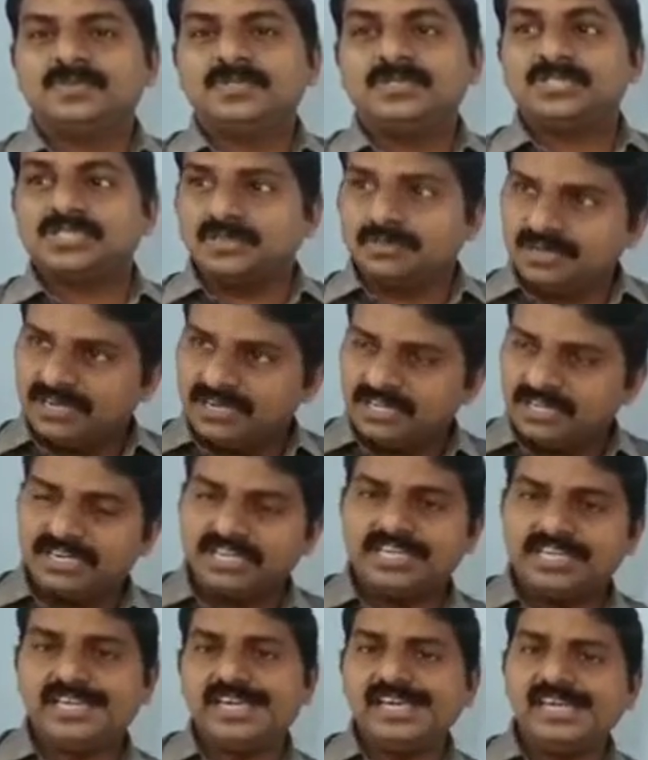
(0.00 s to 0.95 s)

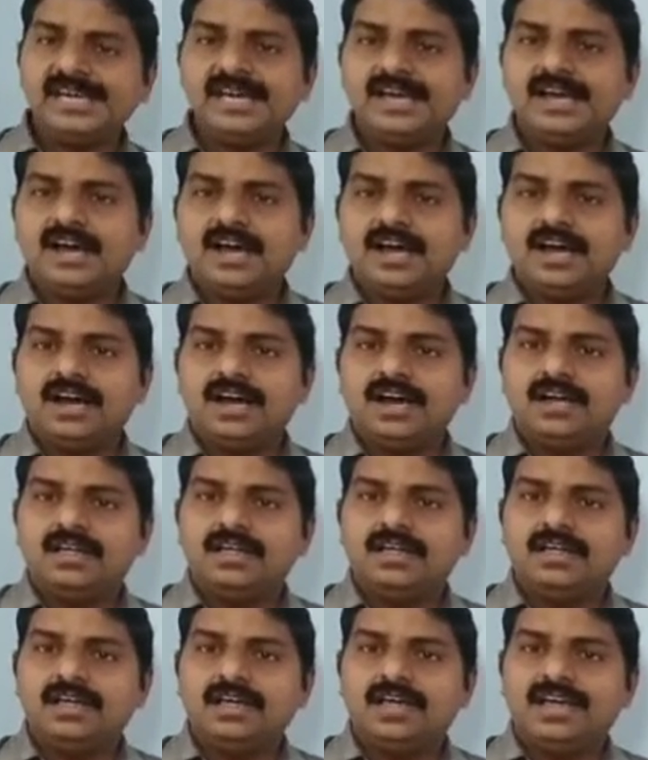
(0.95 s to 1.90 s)
Similarly,
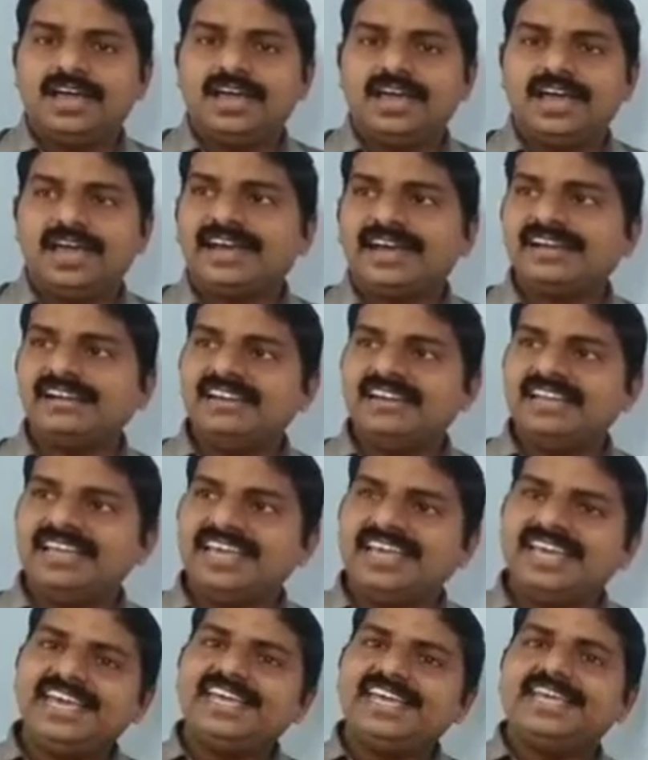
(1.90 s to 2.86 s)

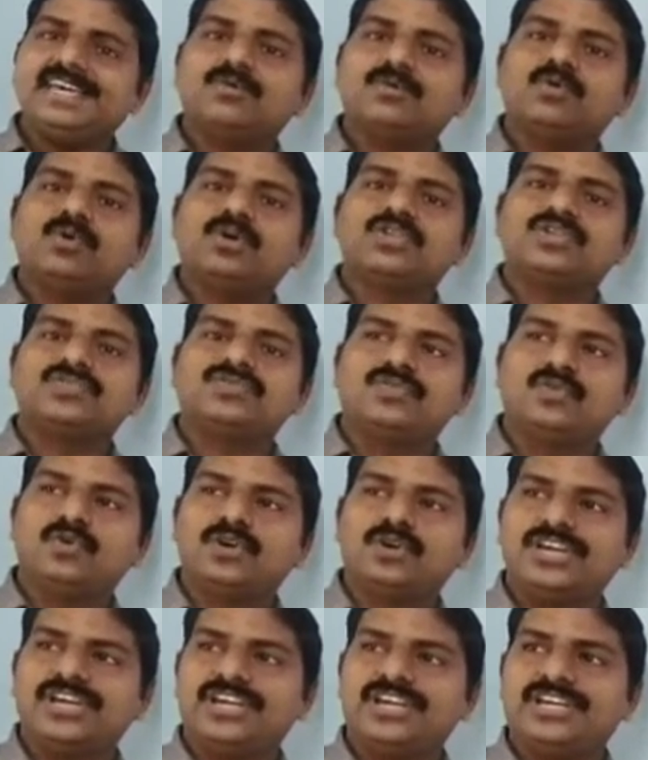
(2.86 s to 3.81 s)
angle A equal to
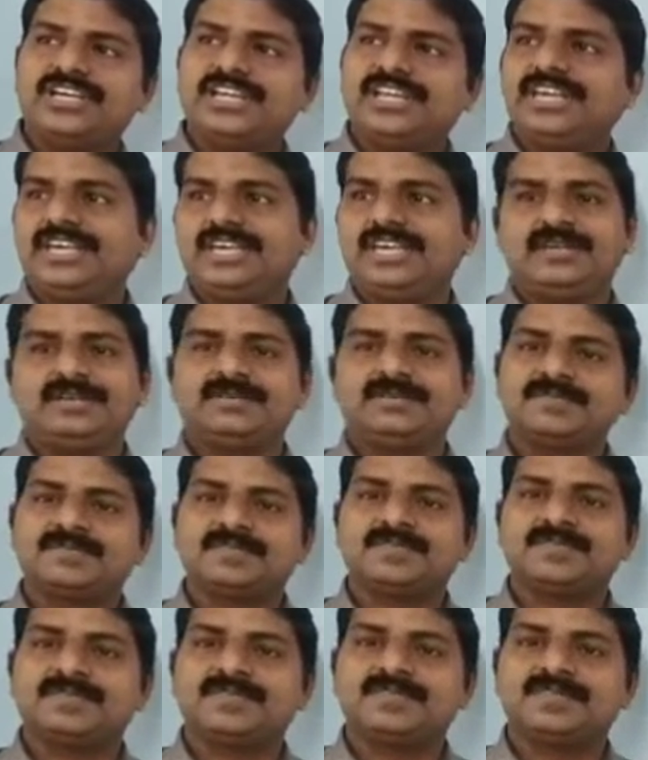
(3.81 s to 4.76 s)
40
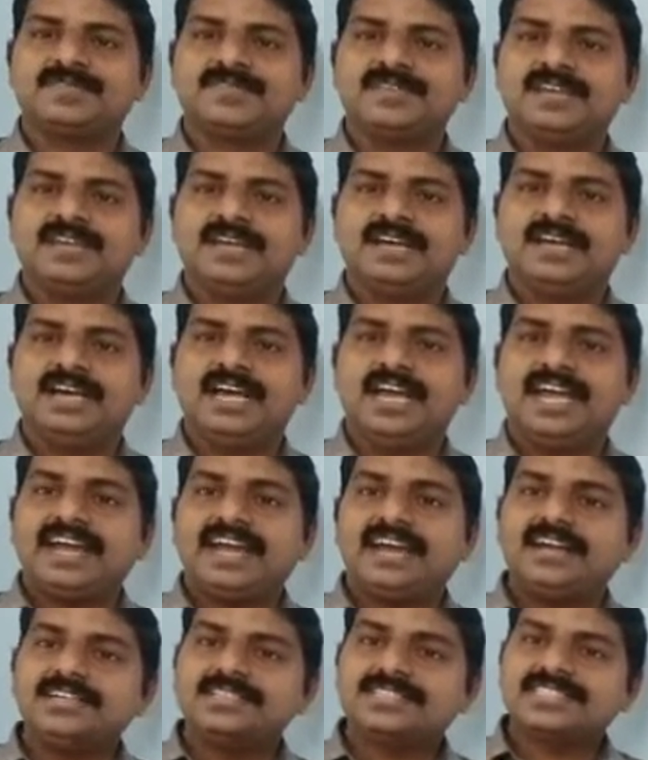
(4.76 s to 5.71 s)
degree,
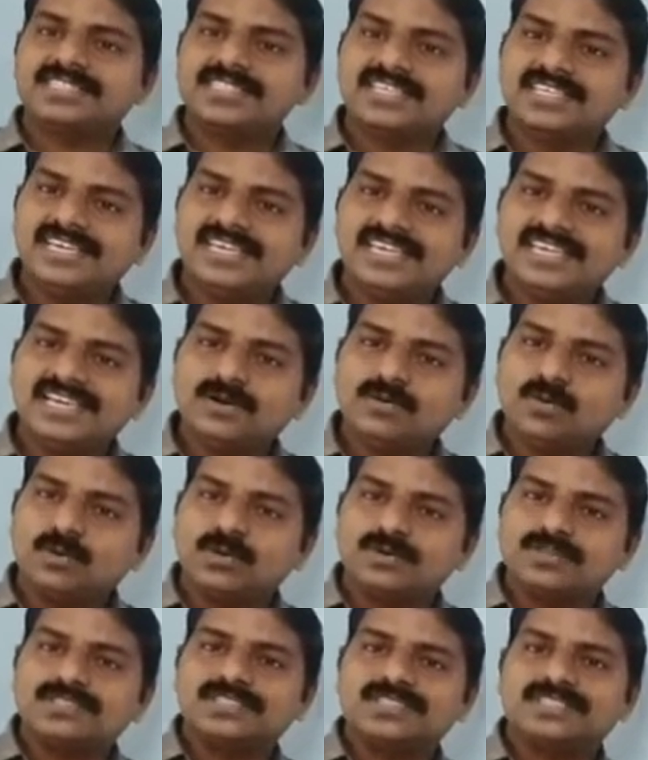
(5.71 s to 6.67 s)
angle C
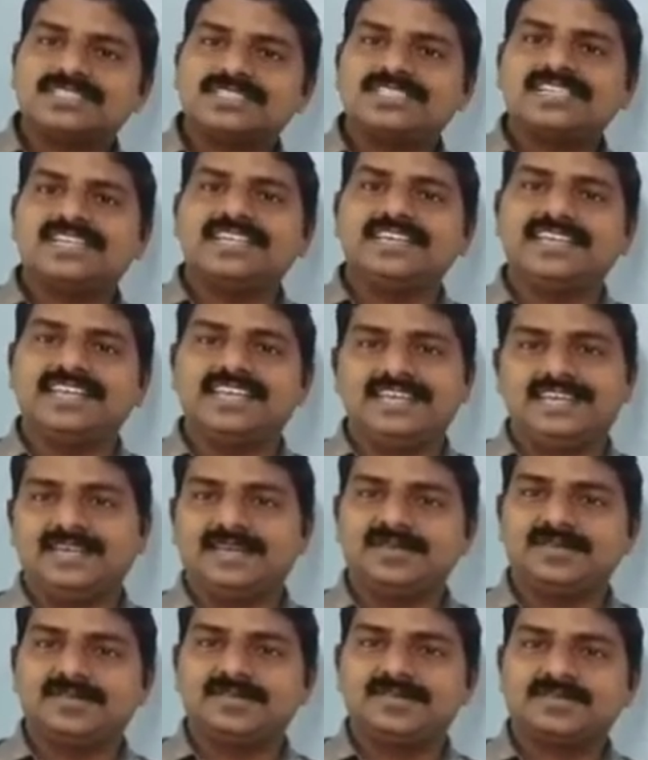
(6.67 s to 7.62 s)
equal to 60
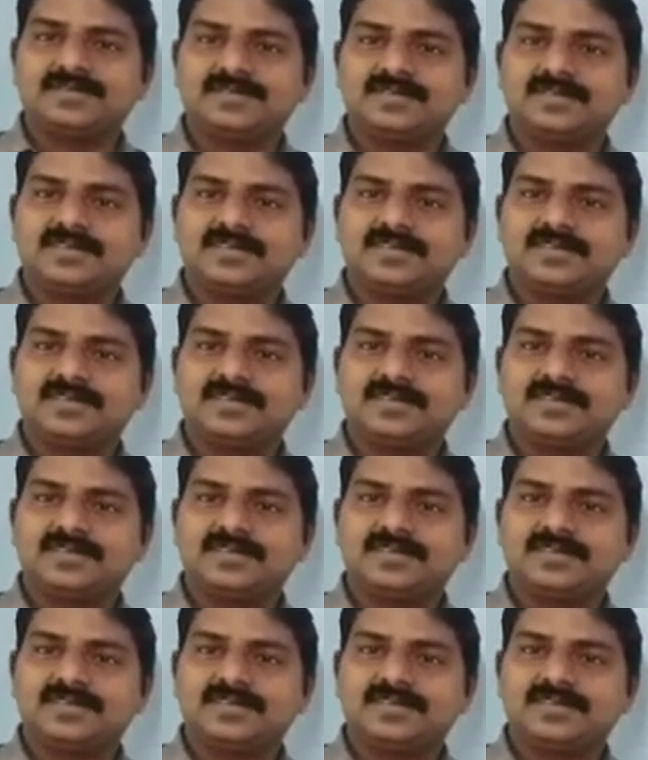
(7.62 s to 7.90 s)
degree.